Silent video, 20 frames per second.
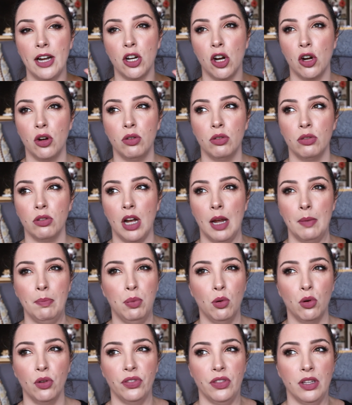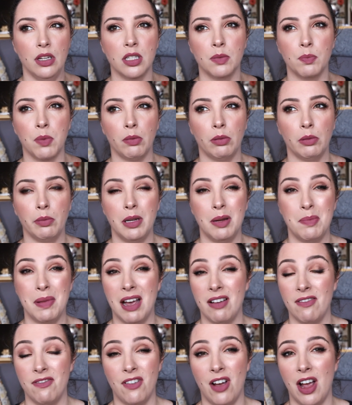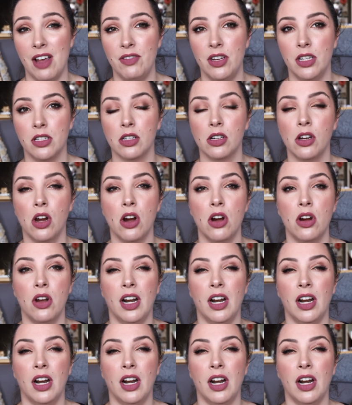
know I bought this probably about five years ago